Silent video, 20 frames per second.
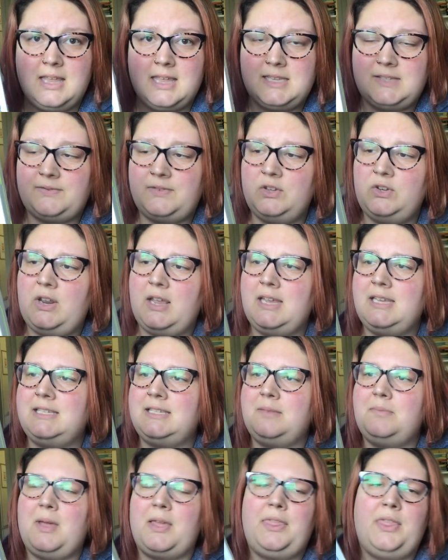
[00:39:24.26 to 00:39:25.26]
in the last few
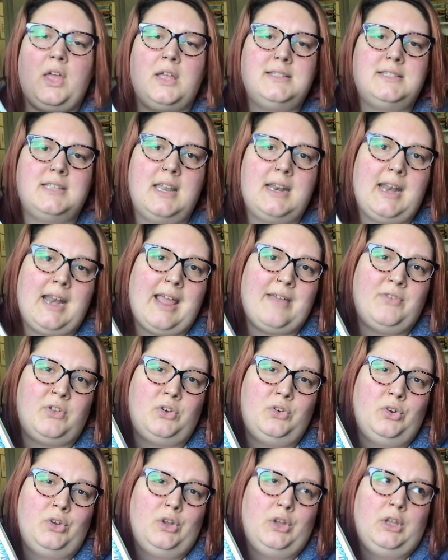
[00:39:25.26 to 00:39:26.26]
days, and my thoughts on it
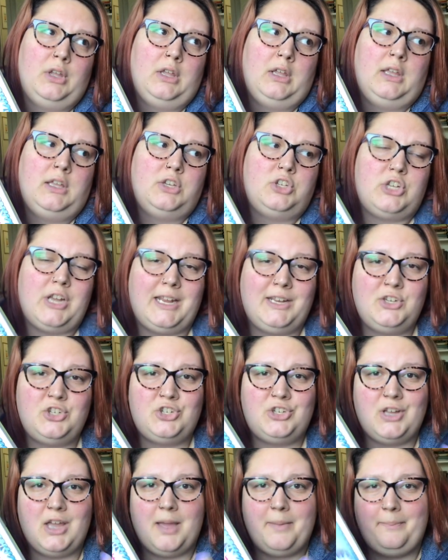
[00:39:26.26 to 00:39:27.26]
haven't
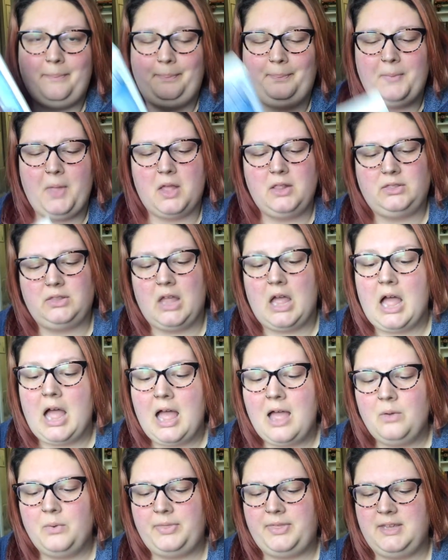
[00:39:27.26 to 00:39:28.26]
changed a, a
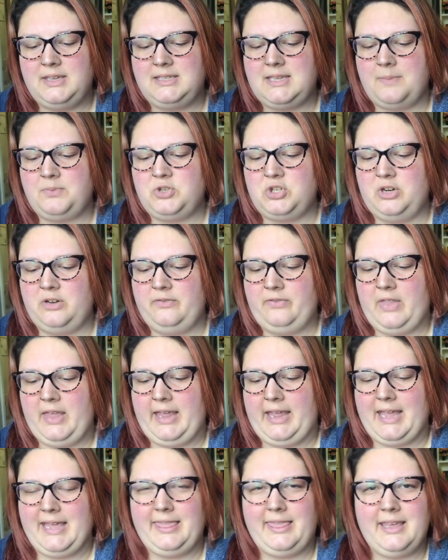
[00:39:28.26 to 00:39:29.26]
lot, with the exception of,
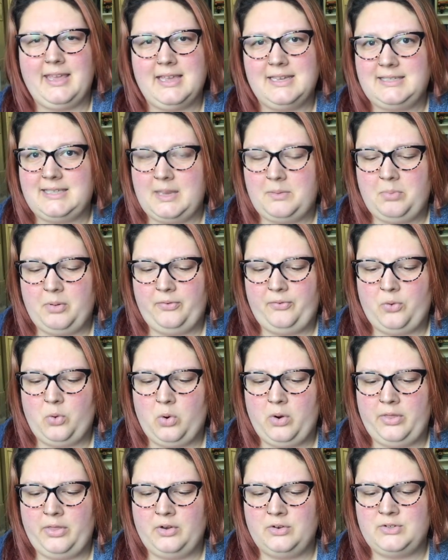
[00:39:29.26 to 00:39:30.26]
like, I think I said
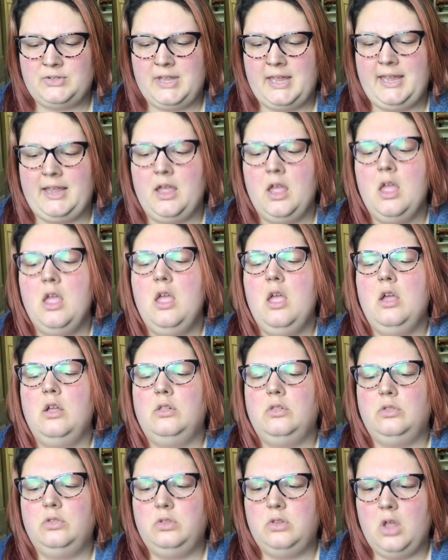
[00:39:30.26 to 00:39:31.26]
before, there's, like,
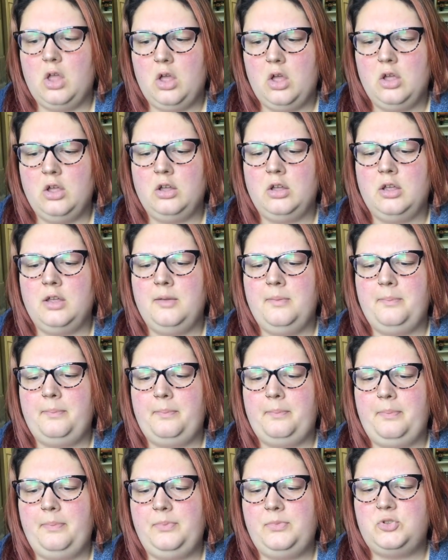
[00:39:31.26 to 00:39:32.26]
long
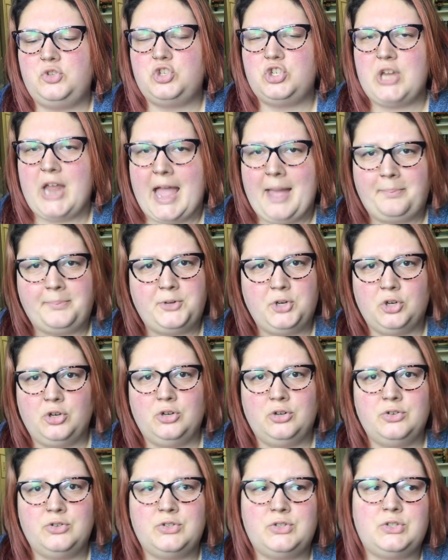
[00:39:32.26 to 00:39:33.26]

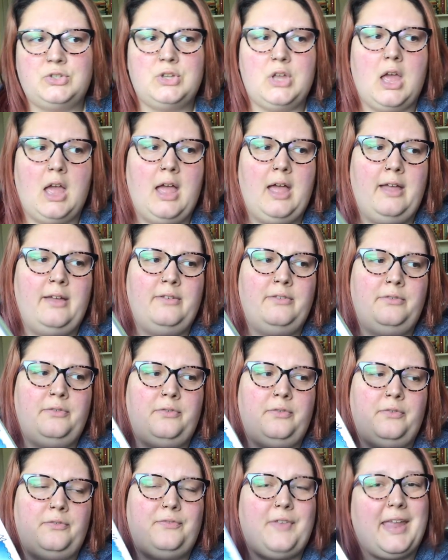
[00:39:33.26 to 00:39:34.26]
chapters of
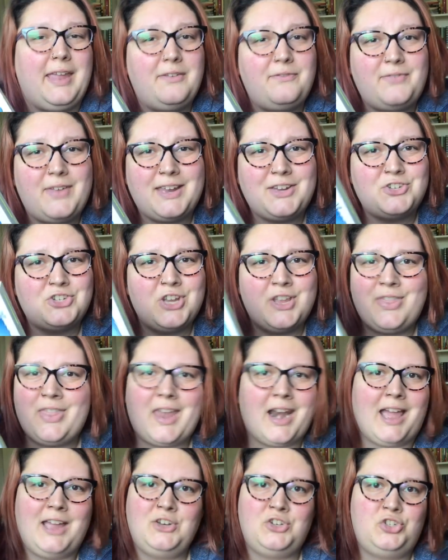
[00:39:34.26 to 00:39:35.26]
fan fiction
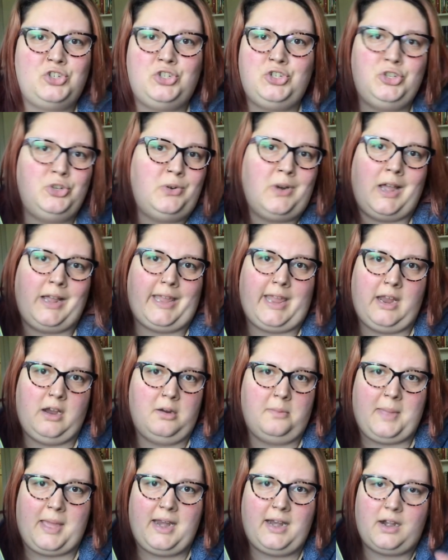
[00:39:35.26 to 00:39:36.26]
that I do not
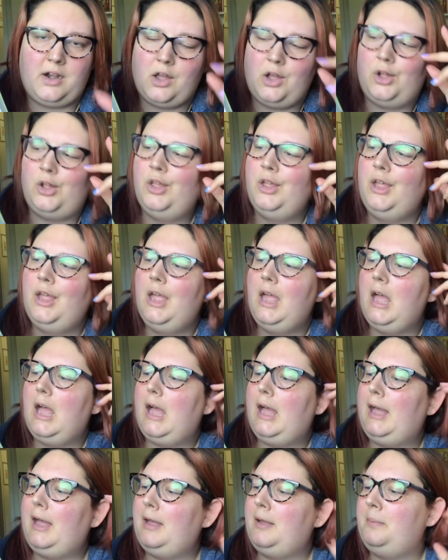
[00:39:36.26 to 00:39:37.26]
care about at all.
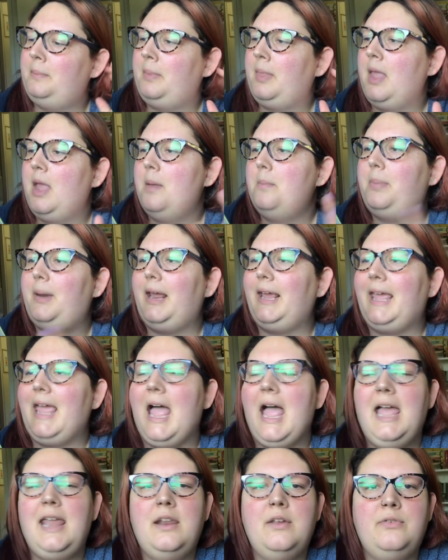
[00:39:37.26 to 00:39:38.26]
Um, but I
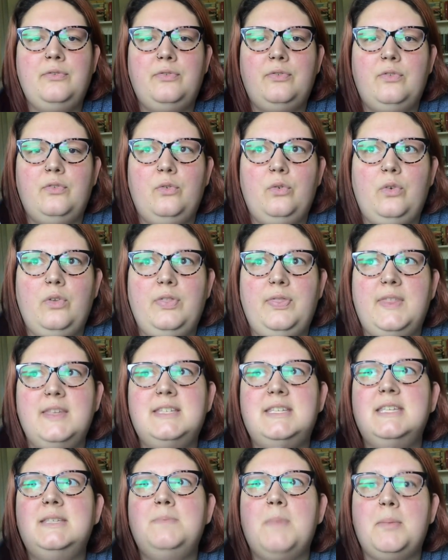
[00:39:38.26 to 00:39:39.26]
kind of,
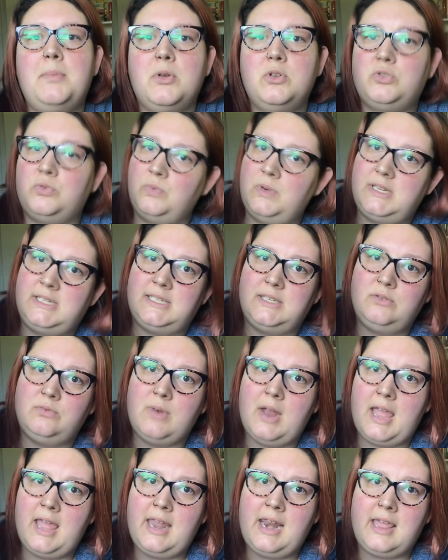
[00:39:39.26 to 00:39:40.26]
this is my most recent
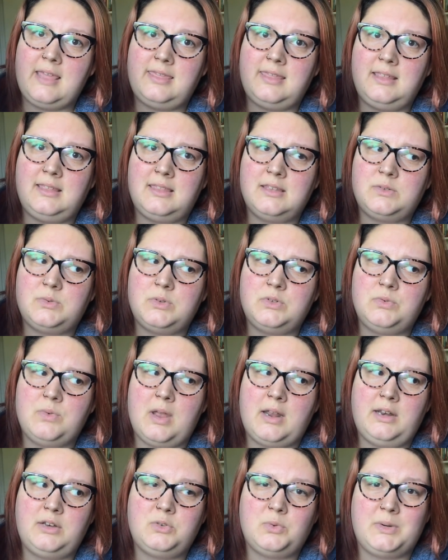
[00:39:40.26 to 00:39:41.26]
read. I think this was
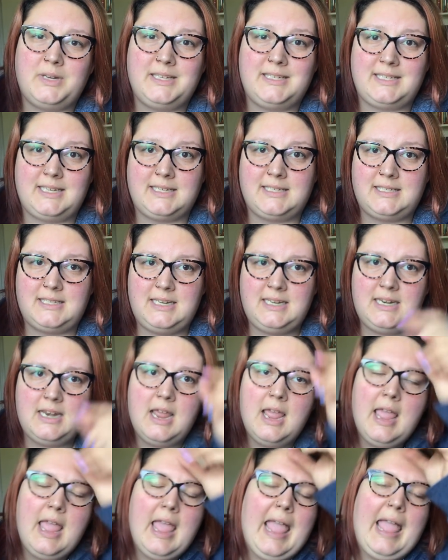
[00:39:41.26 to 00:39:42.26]
read in
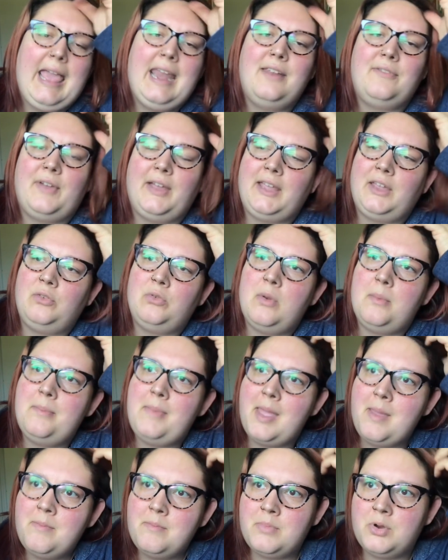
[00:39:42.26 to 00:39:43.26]
2016. And if I can
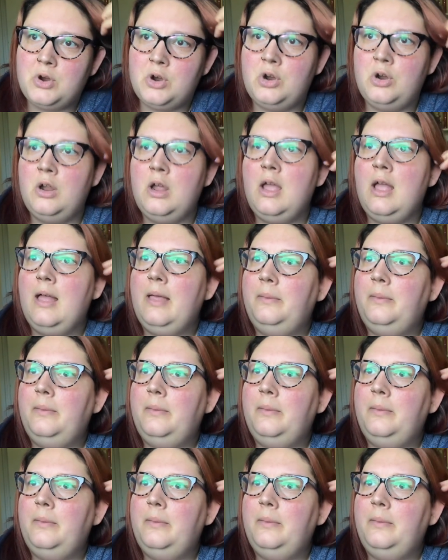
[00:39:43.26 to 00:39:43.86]
remember,